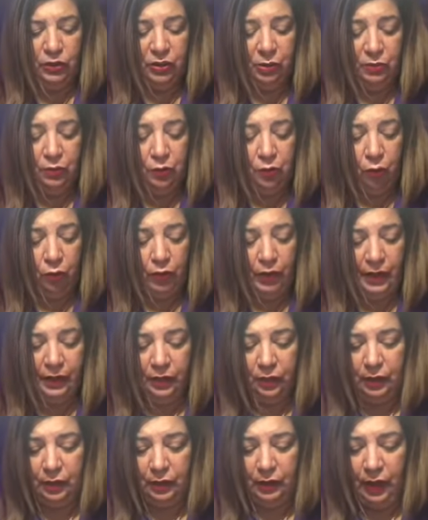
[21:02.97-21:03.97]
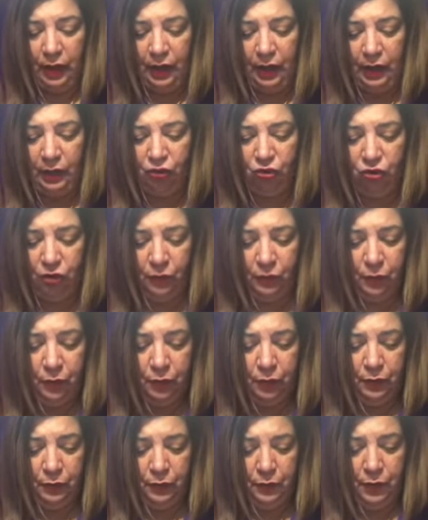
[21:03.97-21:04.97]
some of you don't like that I
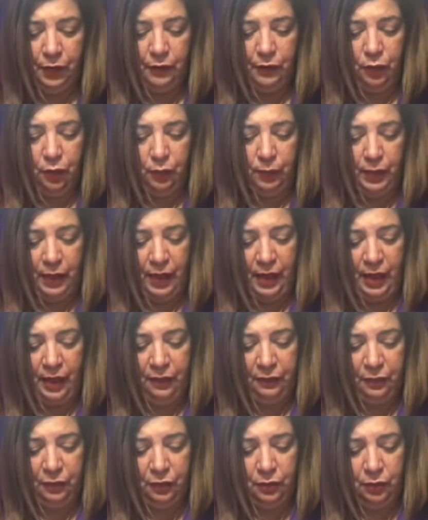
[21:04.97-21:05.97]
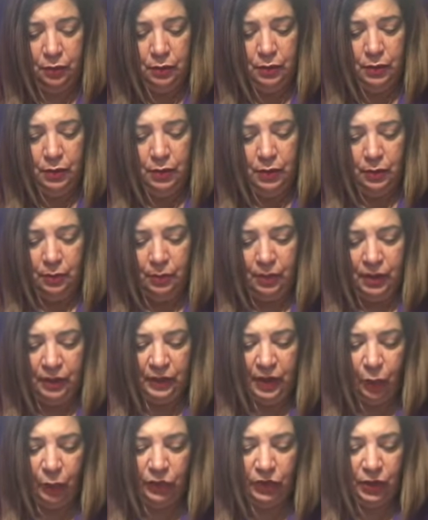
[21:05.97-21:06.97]
shuffle in front of you, but I have to,
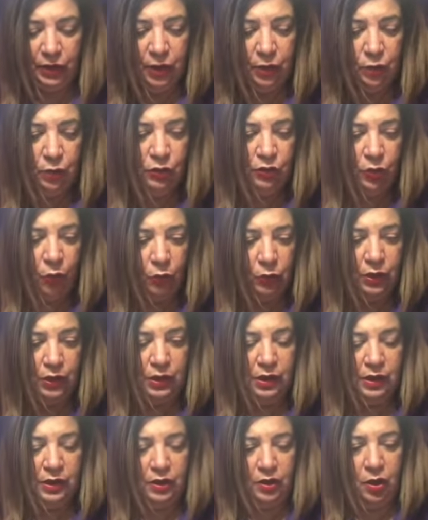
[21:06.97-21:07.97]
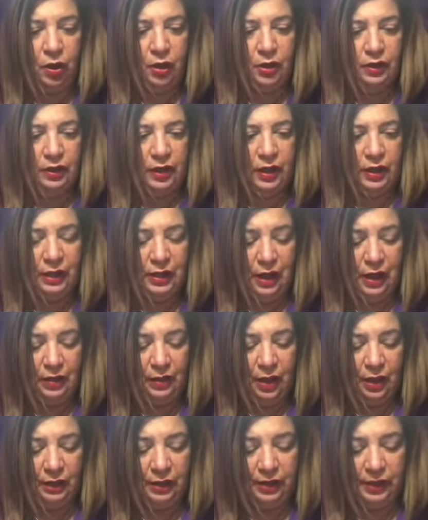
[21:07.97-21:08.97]
because I was going to use only these cards, and
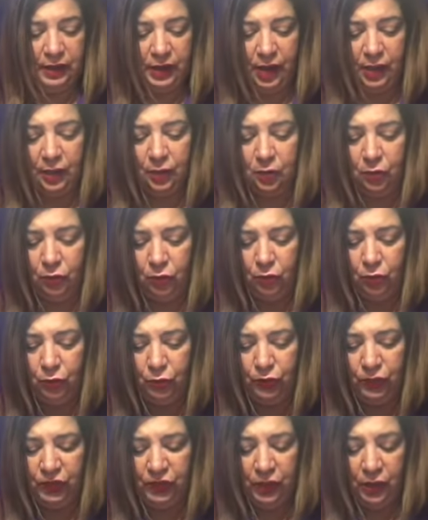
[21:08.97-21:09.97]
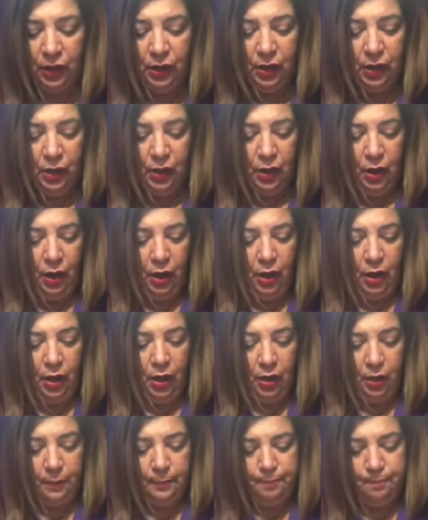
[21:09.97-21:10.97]
then I decided to use
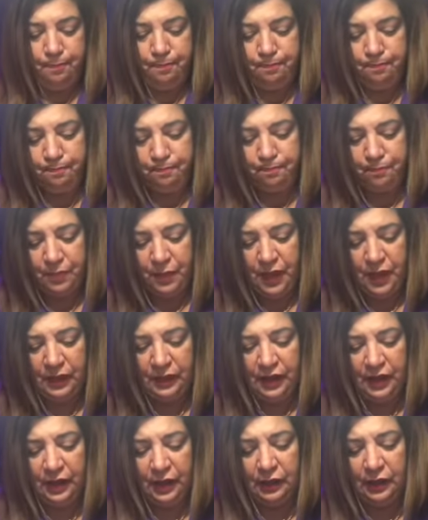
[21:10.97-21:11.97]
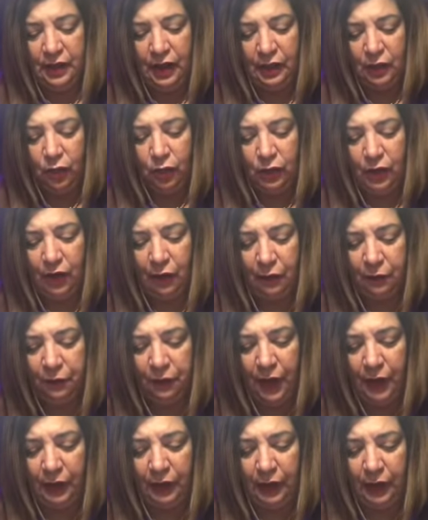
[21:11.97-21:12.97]
Uh, a second deck to
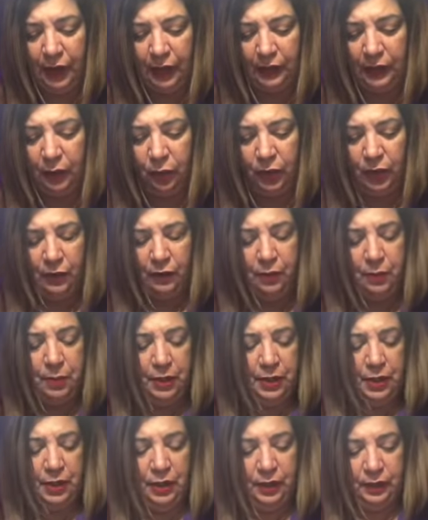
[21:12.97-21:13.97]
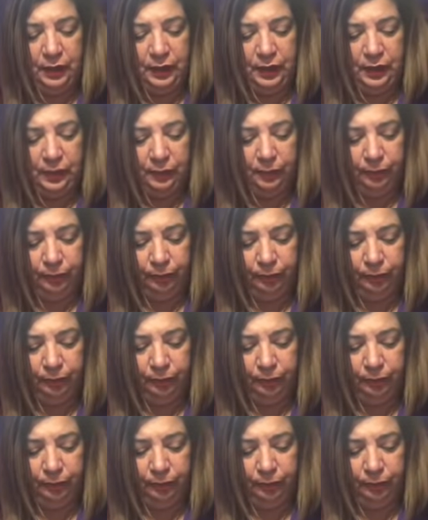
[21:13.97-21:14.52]
clarify, like I did with everybody else.